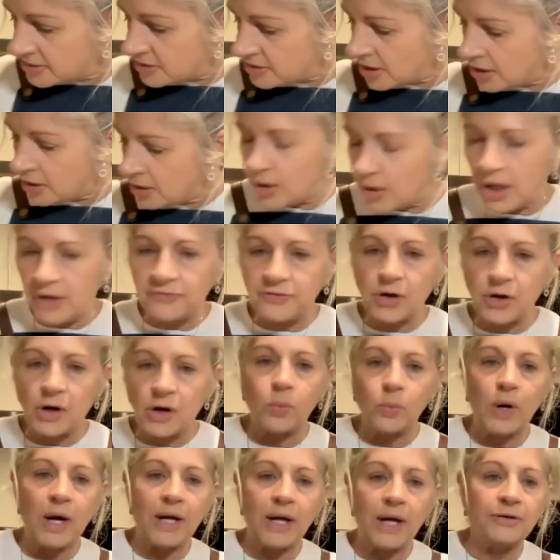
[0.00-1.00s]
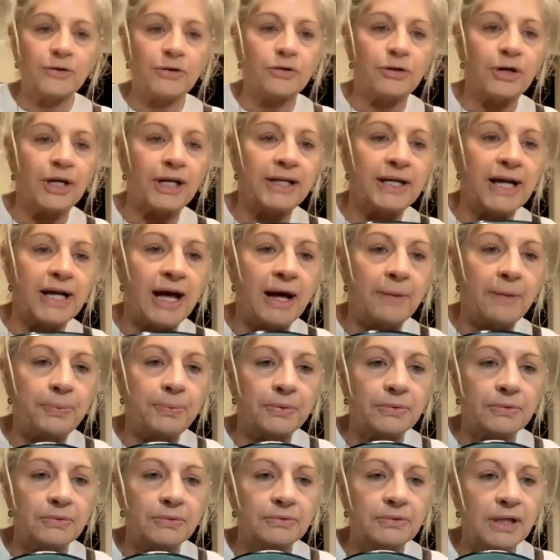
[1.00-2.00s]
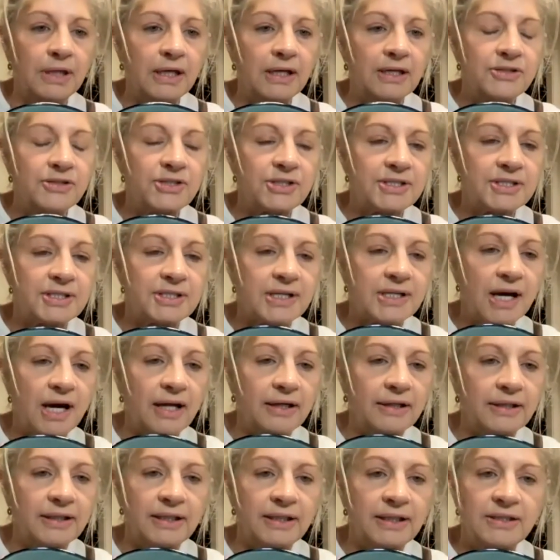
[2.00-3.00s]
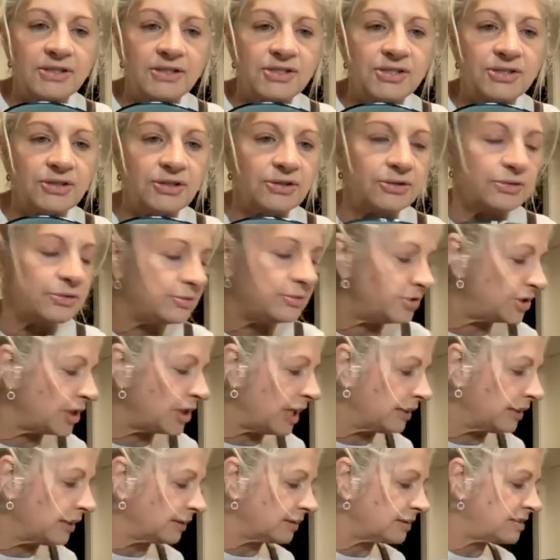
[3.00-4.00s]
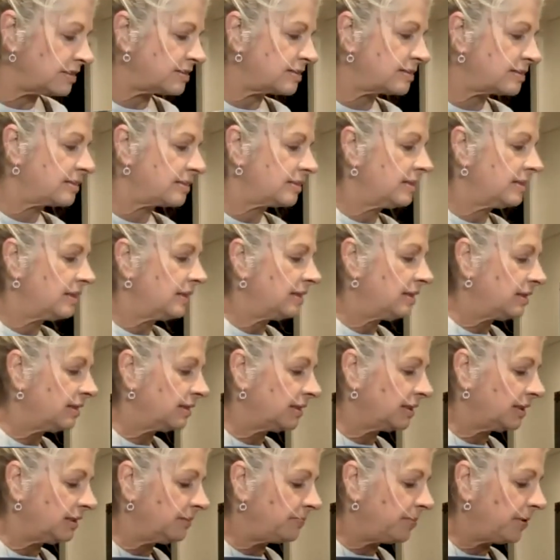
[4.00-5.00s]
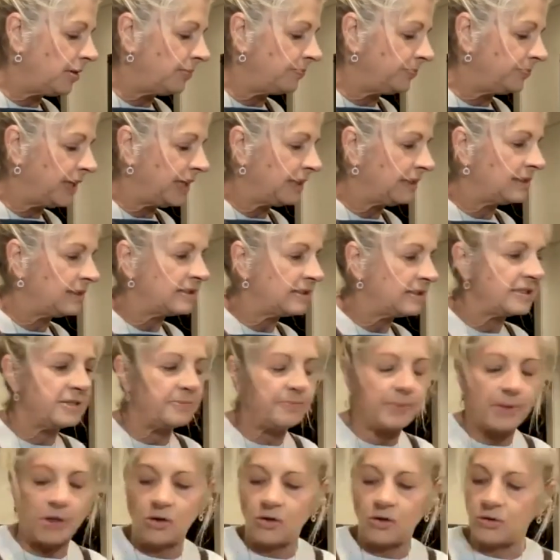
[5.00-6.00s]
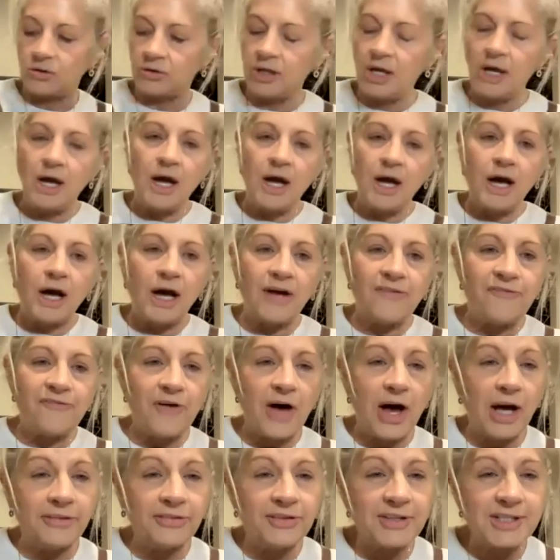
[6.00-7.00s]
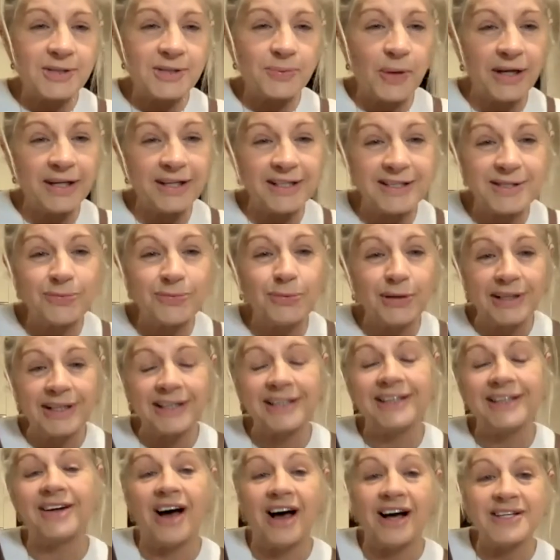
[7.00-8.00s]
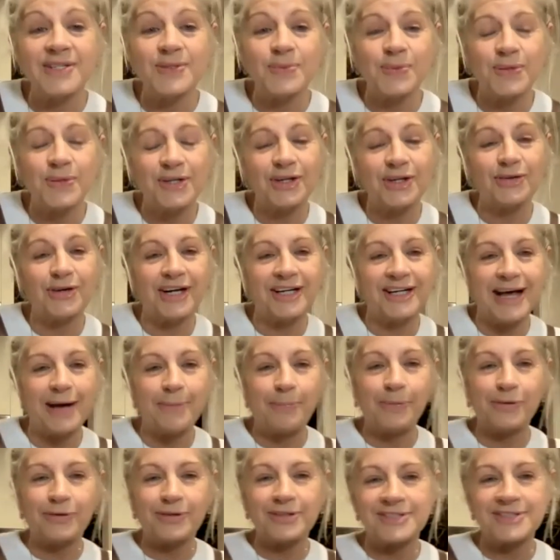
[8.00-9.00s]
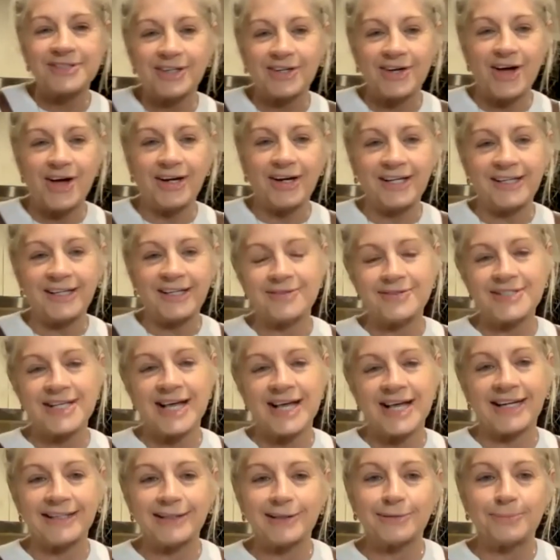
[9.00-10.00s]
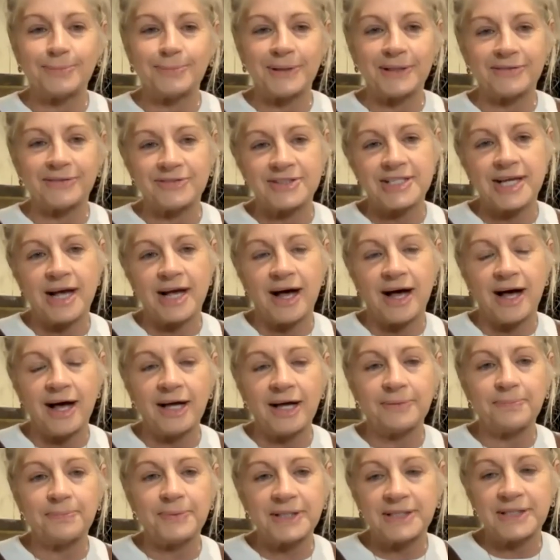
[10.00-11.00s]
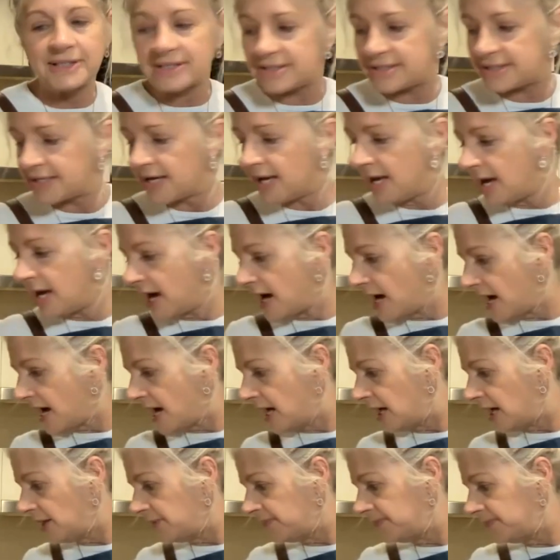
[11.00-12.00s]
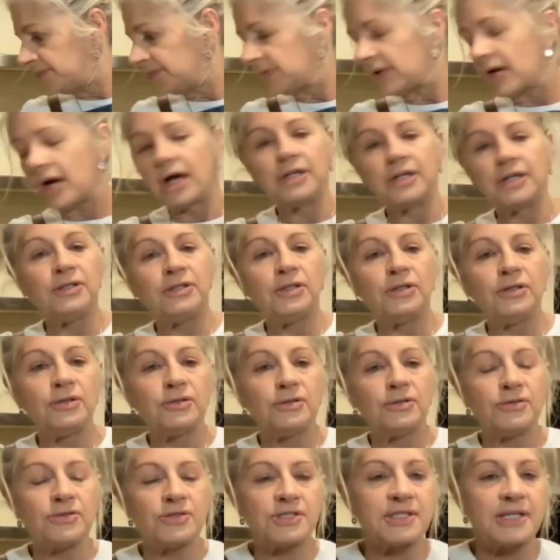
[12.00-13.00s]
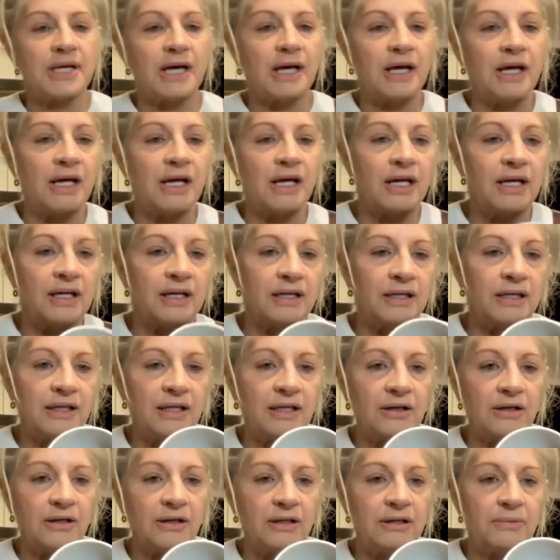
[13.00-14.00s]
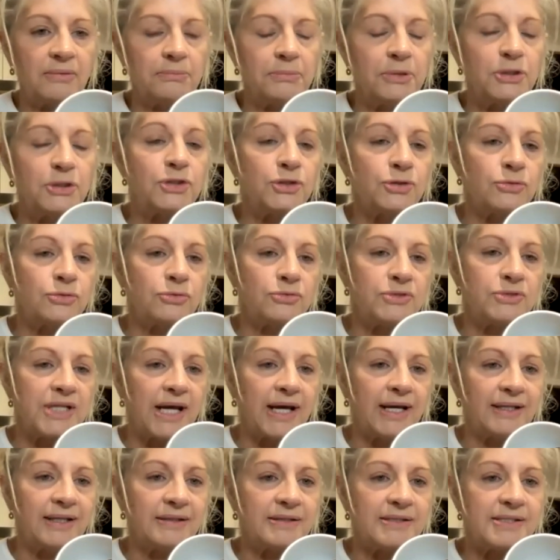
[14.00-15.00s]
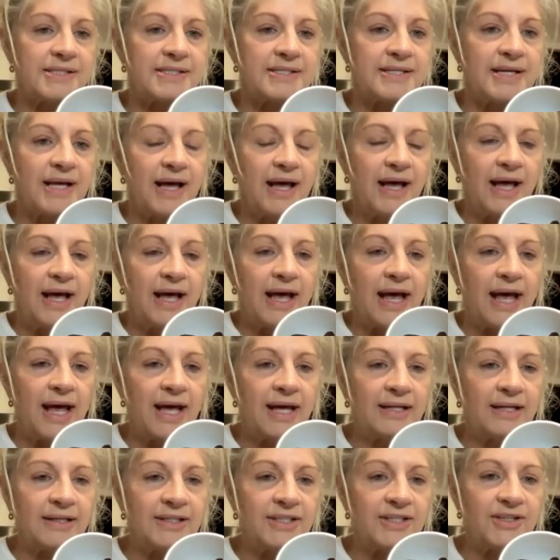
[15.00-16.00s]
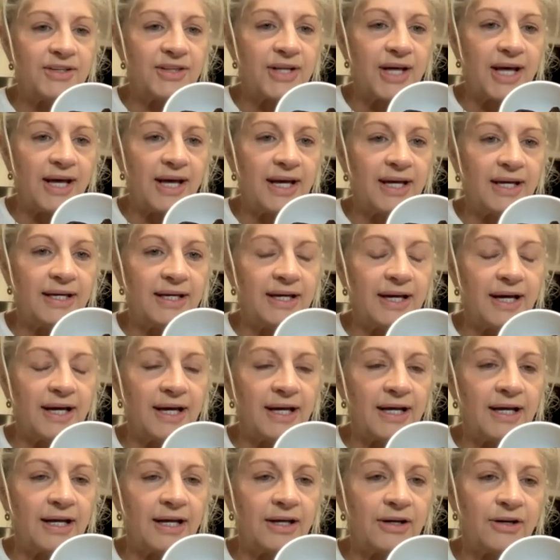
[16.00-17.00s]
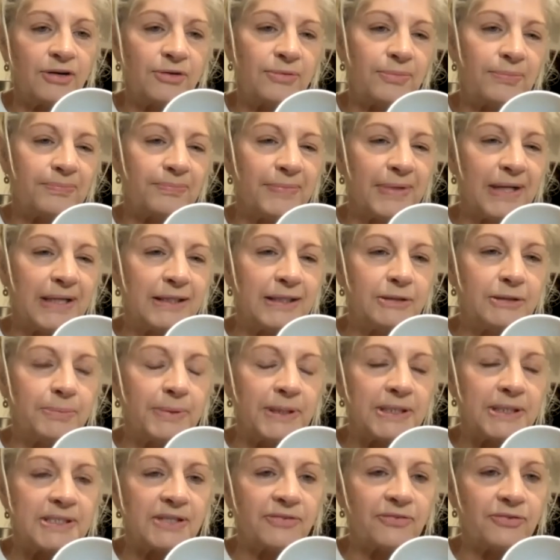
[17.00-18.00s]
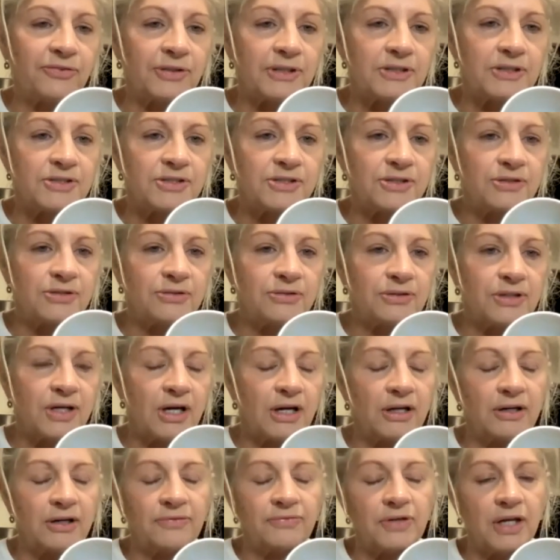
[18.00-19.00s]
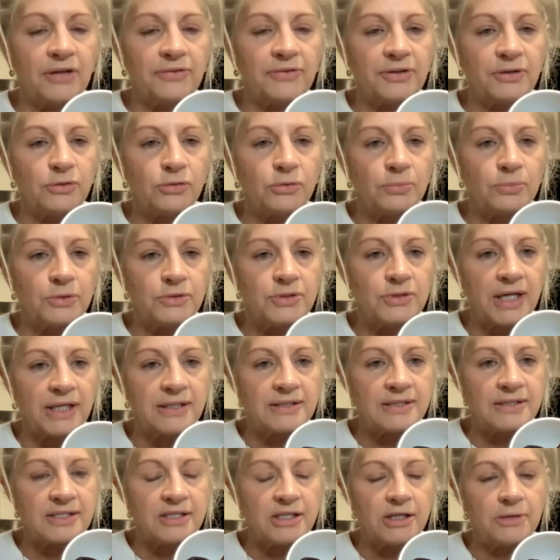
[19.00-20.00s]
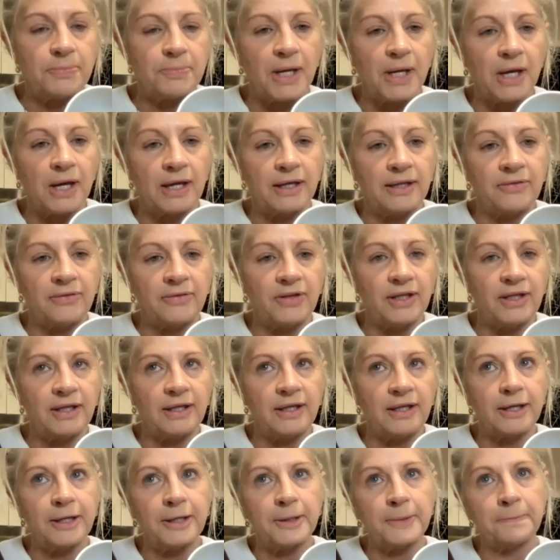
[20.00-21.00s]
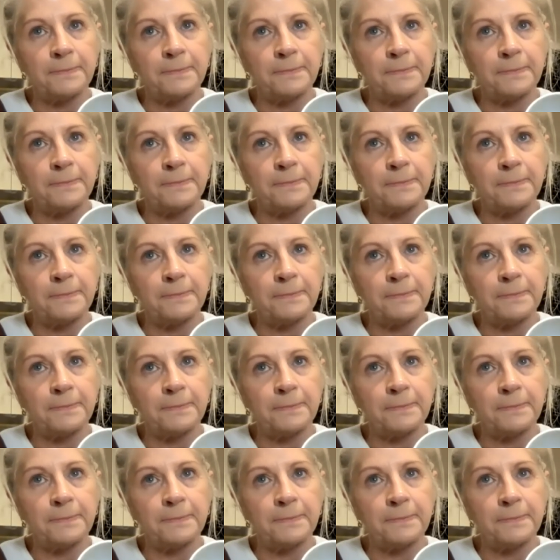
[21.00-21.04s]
So I've got one green apple just cut into chunks. I'm going to pop that into the bowl. I find this one is really nice with the green apple because it kind of gives that little bit of tart, because I use medjool dates and they are a little bit different to kind of like the normal dates that you buy in the